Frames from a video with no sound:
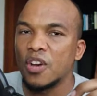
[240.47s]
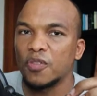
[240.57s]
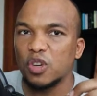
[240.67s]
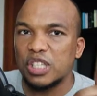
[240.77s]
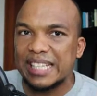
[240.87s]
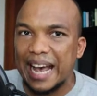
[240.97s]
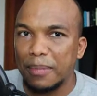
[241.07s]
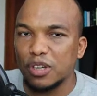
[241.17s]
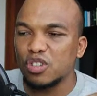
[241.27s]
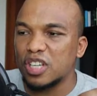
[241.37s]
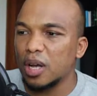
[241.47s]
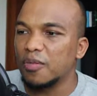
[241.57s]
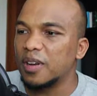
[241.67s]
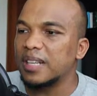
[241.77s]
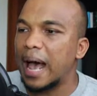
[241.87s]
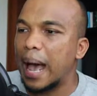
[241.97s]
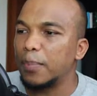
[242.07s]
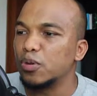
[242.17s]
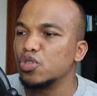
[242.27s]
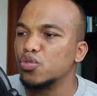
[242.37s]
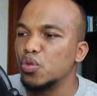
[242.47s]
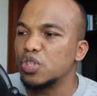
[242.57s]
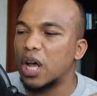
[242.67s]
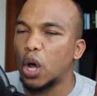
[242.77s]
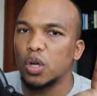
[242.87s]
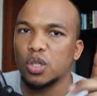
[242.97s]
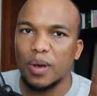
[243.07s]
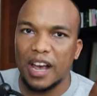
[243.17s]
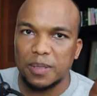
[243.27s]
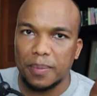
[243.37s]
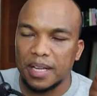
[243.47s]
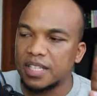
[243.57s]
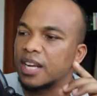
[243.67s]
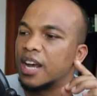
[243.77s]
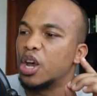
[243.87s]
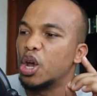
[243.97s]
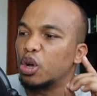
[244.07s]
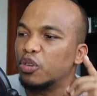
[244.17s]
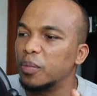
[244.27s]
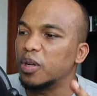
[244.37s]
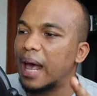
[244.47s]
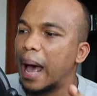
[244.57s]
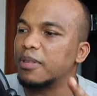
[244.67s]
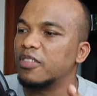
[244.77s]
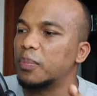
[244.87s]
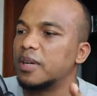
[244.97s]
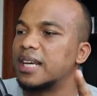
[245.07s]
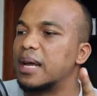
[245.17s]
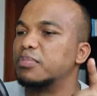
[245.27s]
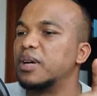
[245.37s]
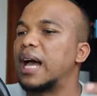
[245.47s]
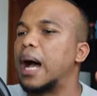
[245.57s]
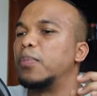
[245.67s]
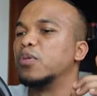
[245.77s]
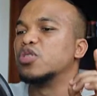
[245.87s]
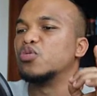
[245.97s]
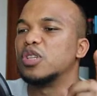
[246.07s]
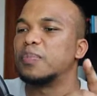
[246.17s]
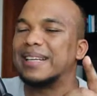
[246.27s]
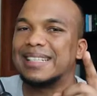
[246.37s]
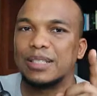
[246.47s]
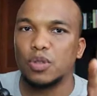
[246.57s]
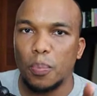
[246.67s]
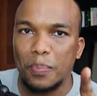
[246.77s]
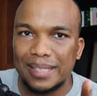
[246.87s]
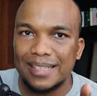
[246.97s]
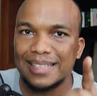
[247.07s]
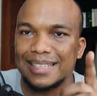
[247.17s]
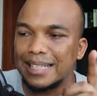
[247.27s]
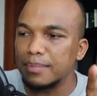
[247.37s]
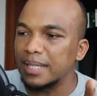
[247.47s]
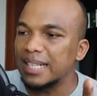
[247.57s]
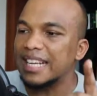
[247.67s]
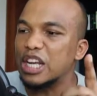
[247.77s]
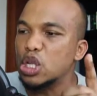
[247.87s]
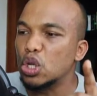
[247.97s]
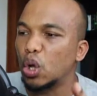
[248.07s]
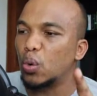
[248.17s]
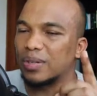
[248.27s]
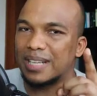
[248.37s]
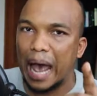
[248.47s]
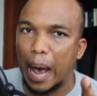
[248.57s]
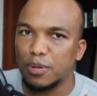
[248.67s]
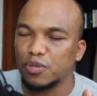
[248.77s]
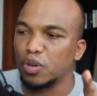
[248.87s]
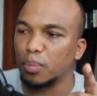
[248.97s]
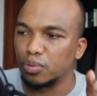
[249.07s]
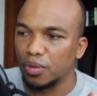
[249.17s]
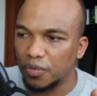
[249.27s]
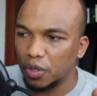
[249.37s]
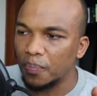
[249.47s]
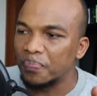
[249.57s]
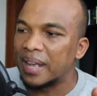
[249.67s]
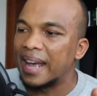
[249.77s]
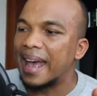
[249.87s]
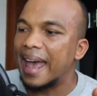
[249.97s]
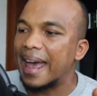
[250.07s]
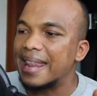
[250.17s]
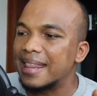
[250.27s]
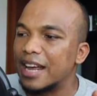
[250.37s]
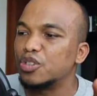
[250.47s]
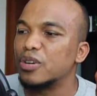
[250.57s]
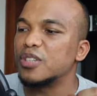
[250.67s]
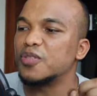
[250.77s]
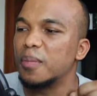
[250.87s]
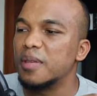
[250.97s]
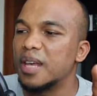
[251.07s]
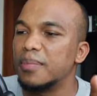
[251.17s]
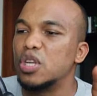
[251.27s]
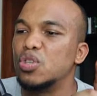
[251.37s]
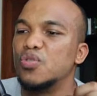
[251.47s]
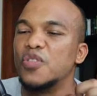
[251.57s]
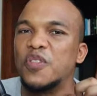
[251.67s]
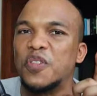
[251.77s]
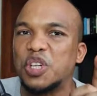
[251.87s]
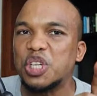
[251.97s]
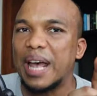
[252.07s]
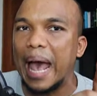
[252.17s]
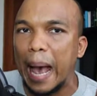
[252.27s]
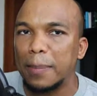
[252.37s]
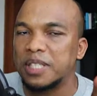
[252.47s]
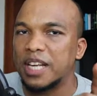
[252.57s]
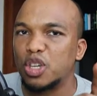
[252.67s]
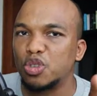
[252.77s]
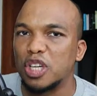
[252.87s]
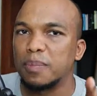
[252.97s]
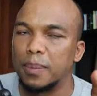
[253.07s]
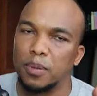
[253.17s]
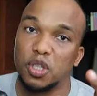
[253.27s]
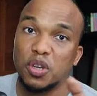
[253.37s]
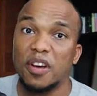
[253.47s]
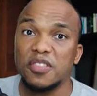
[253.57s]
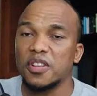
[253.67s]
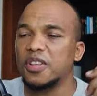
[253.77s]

for scammers to circumvent Apple's rules, according to experts. Criminal app developers can break Apple's rules by submitting seemingly innocuous apps for approval and then transforming them into phishing apps that trick people. So here's the